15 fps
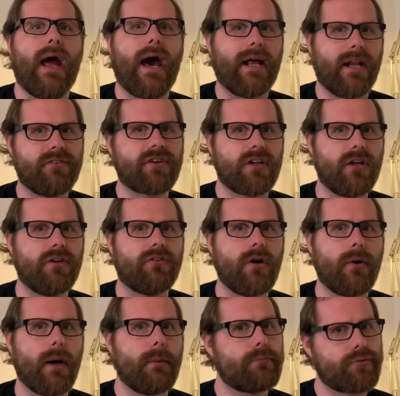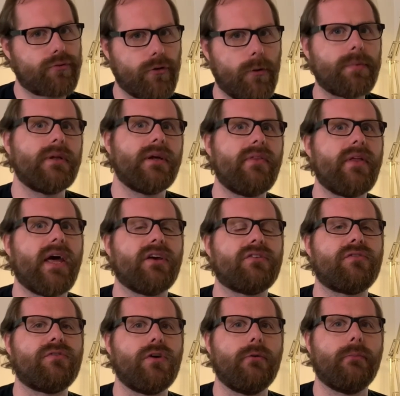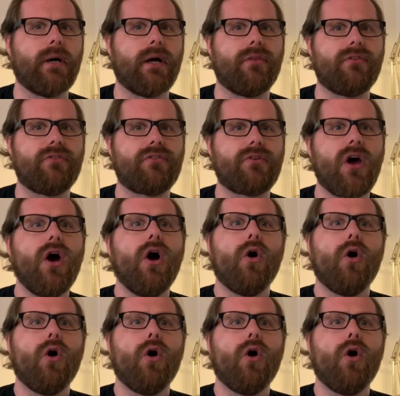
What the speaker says: And it's going to do it probably in the next few months.